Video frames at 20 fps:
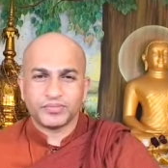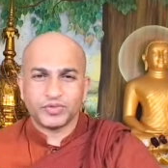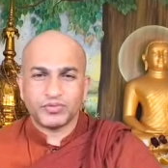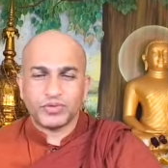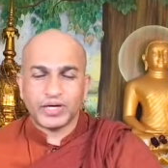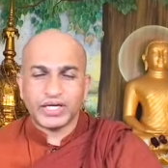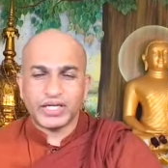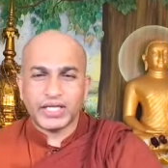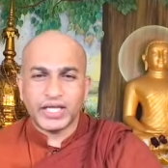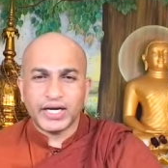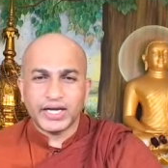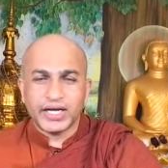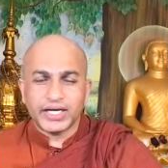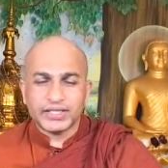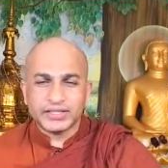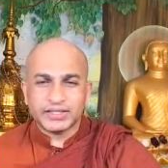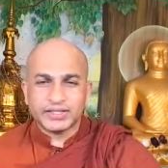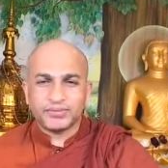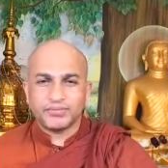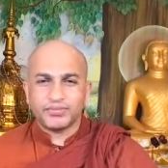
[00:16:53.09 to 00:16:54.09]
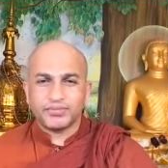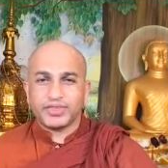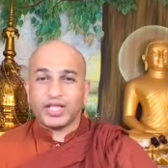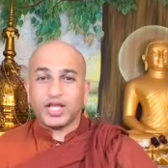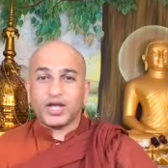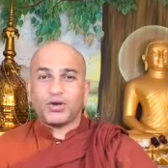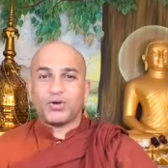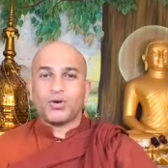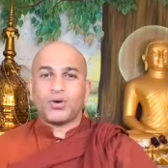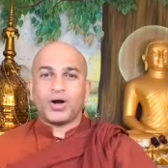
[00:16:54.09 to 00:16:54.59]
What they does,
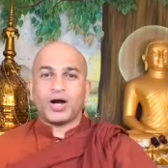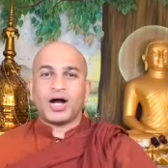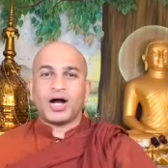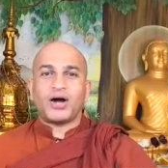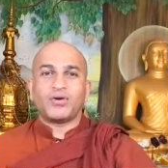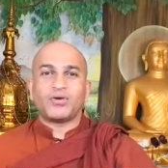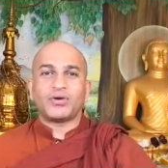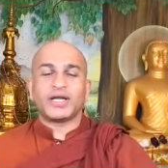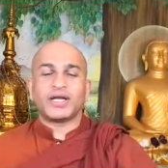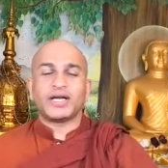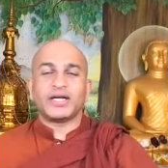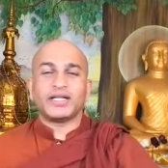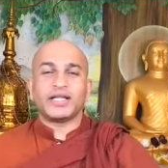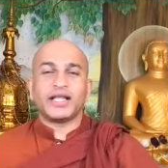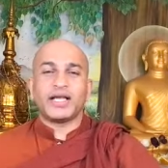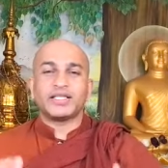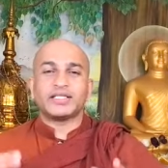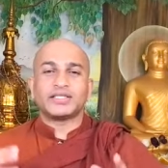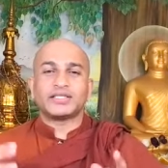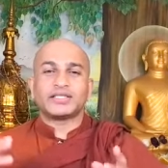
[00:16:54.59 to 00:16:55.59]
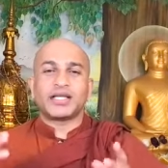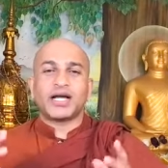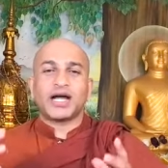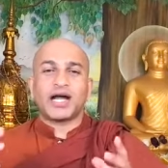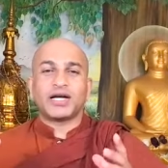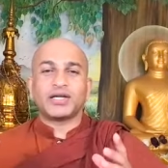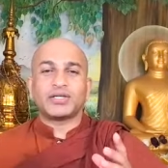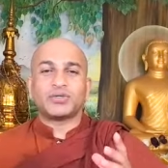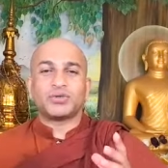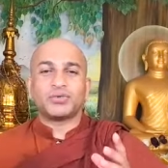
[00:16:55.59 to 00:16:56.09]
they go out and they
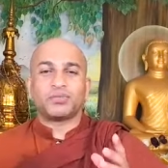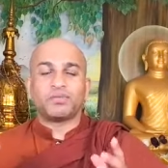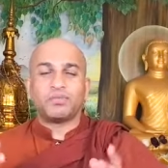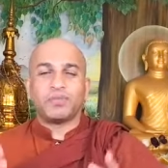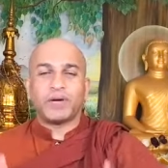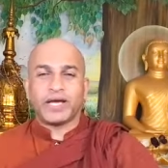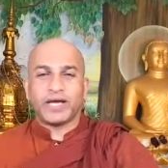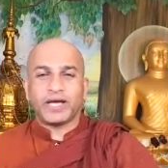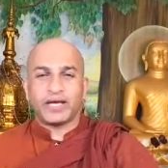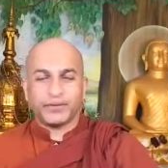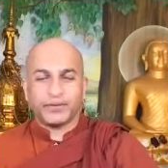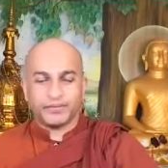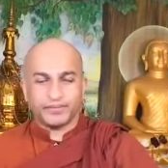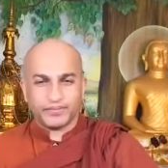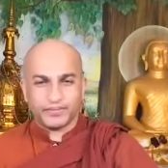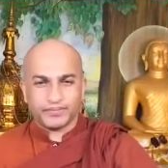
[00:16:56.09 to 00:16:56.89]
start to play.